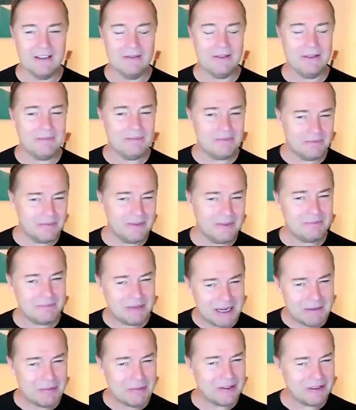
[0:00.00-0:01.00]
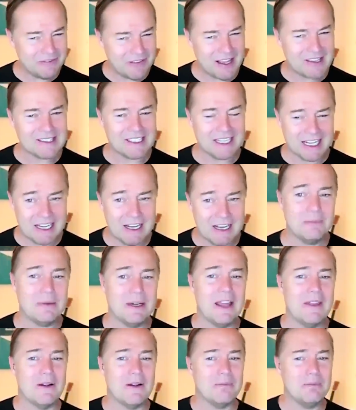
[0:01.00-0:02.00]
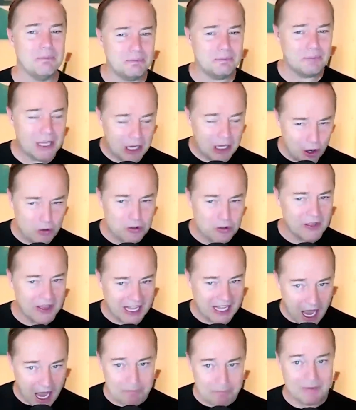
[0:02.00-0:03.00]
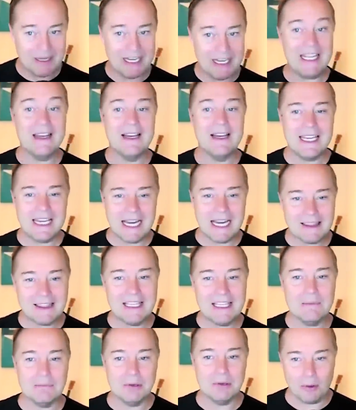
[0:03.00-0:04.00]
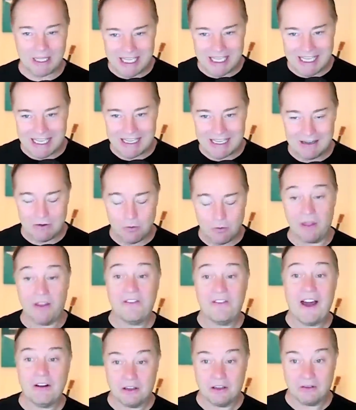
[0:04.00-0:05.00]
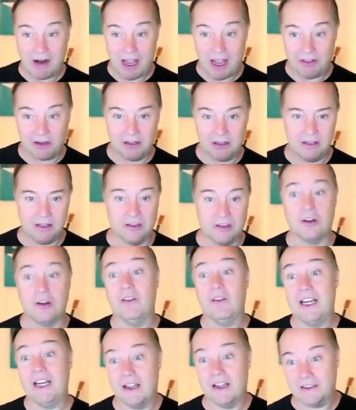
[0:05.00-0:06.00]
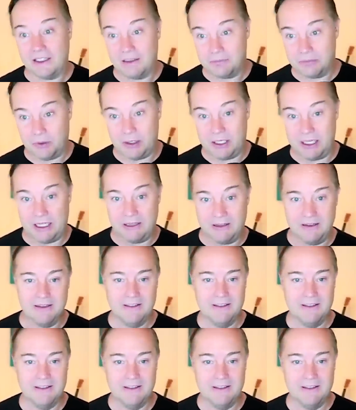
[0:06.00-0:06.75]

When people invest in a company, it goes to the company, not the employee, or the founder rather, and certainly not the employee.